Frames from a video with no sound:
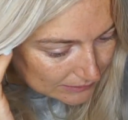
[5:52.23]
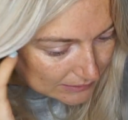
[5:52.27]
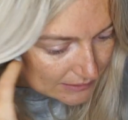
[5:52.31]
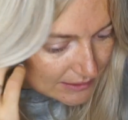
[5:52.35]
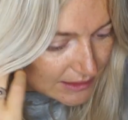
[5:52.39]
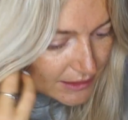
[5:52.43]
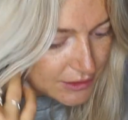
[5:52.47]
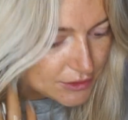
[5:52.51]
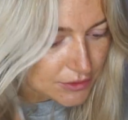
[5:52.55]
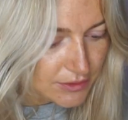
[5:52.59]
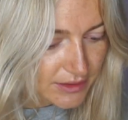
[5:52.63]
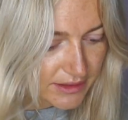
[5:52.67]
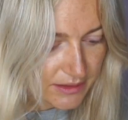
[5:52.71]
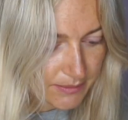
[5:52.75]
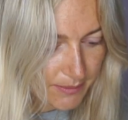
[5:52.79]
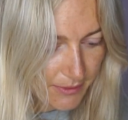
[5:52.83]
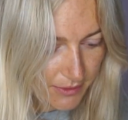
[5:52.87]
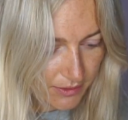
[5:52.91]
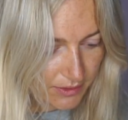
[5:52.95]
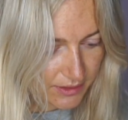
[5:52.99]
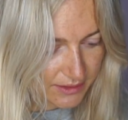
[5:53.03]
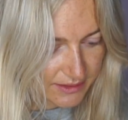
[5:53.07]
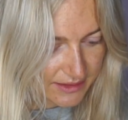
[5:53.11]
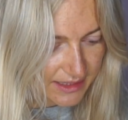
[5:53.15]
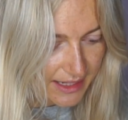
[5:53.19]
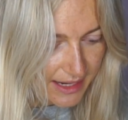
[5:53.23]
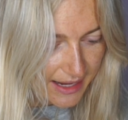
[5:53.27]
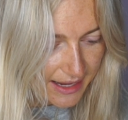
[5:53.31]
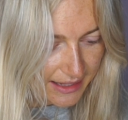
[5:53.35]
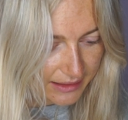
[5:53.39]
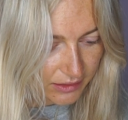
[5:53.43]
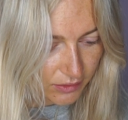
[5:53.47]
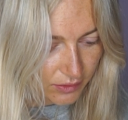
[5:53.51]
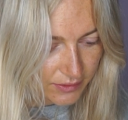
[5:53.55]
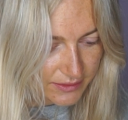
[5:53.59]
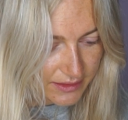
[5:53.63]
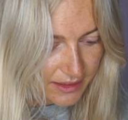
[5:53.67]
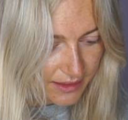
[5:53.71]
Did you experience hair
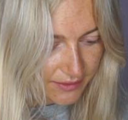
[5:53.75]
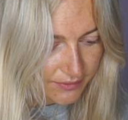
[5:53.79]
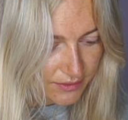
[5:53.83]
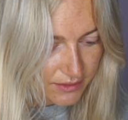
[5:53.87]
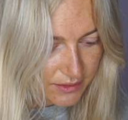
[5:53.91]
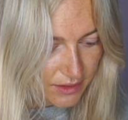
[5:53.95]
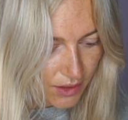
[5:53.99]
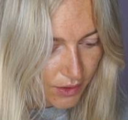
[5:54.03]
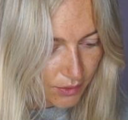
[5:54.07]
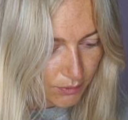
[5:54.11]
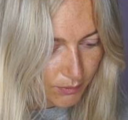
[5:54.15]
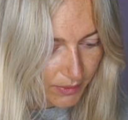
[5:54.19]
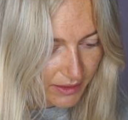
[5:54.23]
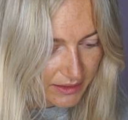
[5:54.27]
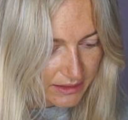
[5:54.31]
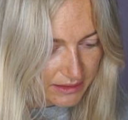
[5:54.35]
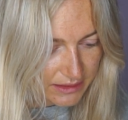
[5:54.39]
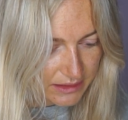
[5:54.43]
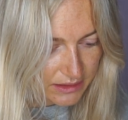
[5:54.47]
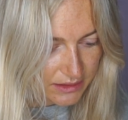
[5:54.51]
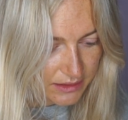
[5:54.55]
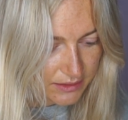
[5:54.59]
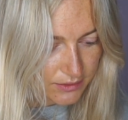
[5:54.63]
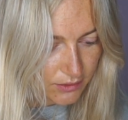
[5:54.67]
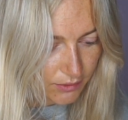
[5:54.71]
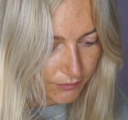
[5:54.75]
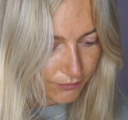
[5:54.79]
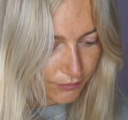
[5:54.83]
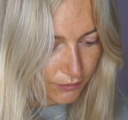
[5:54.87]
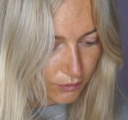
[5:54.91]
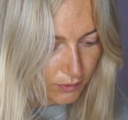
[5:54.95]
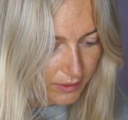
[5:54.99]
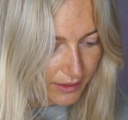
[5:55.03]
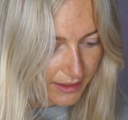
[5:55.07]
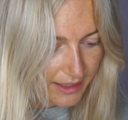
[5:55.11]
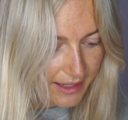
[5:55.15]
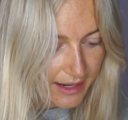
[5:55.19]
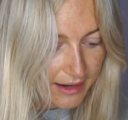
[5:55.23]
loss? If so, when did it stop
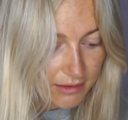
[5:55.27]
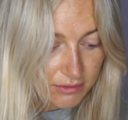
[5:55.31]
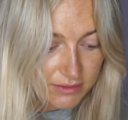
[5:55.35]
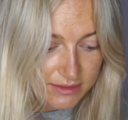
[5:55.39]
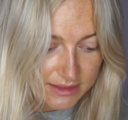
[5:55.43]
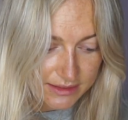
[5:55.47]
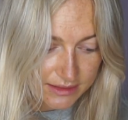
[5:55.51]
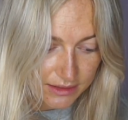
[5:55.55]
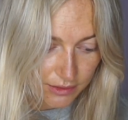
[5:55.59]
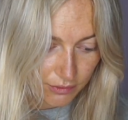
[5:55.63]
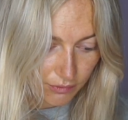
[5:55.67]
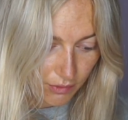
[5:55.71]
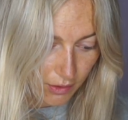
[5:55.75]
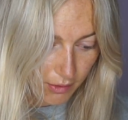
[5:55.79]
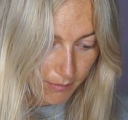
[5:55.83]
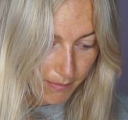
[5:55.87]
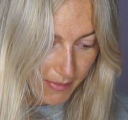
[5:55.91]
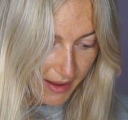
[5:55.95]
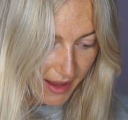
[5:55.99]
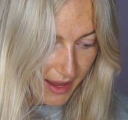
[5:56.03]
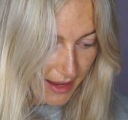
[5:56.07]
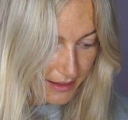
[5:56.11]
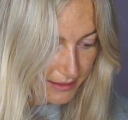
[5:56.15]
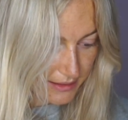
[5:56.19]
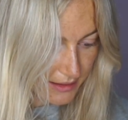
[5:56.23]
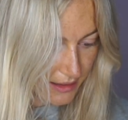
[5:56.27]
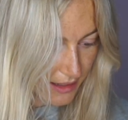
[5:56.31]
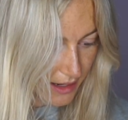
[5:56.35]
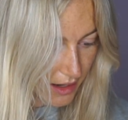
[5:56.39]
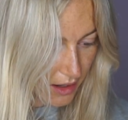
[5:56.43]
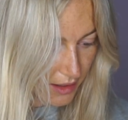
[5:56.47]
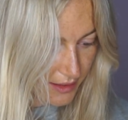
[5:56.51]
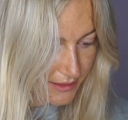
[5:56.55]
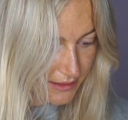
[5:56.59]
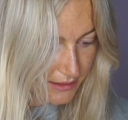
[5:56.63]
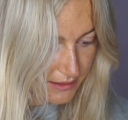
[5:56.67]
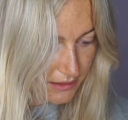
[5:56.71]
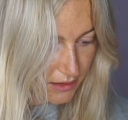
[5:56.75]
falling out? Did it grow back?
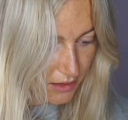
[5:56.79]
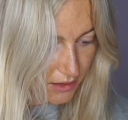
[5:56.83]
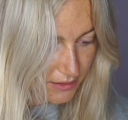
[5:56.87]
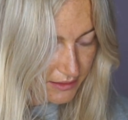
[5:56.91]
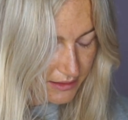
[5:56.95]
It's